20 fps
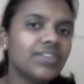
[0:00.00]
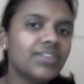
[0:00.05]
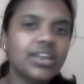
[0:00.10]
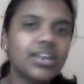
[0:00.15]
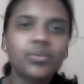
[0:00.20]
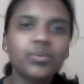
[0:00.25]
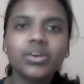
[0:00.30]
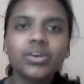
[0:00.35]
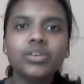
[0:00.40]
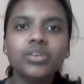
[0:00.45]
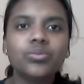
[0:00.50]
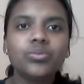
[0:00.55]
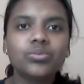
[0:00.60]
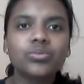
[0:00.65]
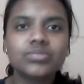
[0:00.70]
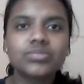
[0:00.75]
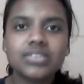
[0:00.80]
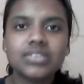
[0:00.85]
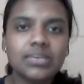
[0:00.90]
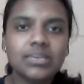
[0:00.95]
whenever you
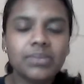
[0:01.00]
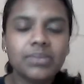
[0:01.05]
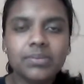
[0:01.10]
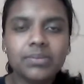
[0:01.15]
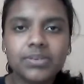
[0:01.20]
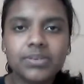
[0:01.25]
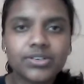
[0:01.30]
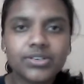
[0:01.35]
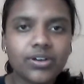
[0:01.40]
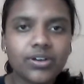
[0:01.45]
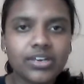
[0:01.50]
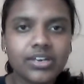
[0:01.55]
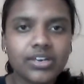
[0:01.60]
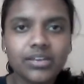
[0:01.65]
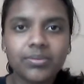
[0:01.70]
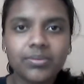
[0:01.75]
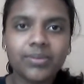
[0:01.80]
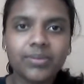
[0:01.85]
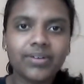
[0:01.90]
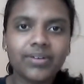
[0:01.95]
see people talking
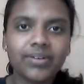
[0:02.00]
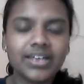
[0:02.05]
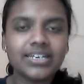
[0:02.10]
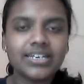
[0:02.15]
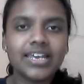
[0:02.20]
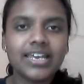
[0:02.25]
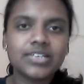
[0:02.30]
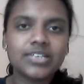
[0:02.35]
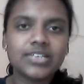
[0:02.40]
about writing